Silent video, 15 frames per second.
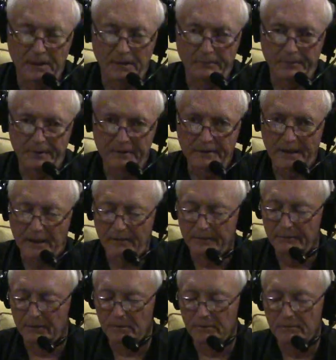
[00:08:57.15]
up here down the
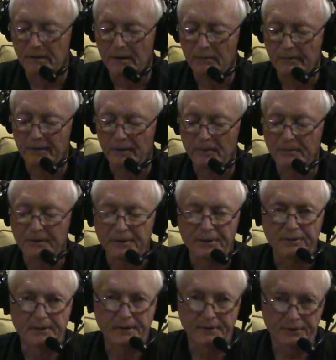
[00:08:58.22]
road. We hope that you
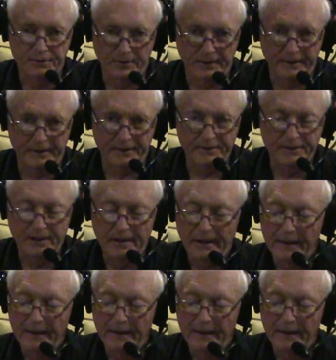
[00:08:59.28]
can join us.